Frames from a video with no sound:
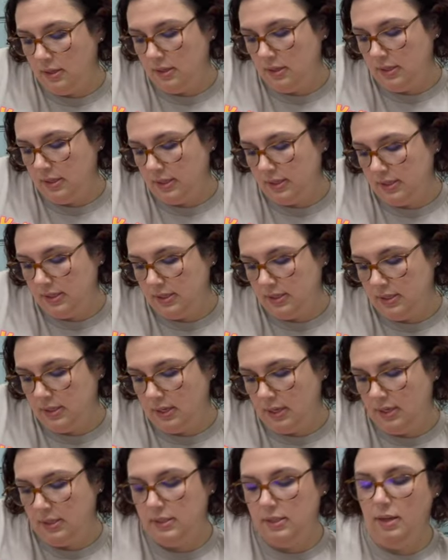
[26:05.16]
let's
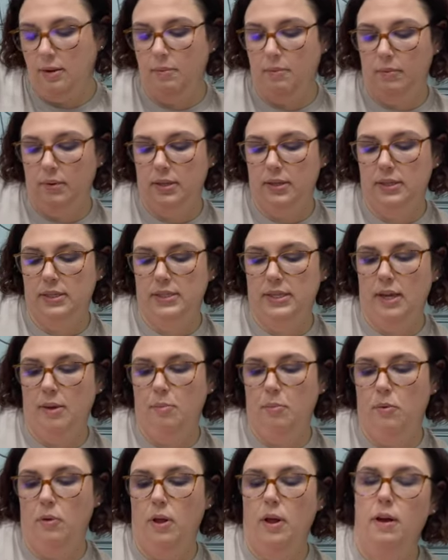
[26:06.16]
see, some
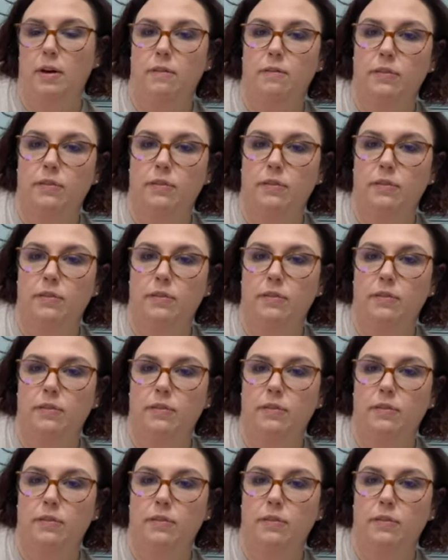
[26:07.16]
sample of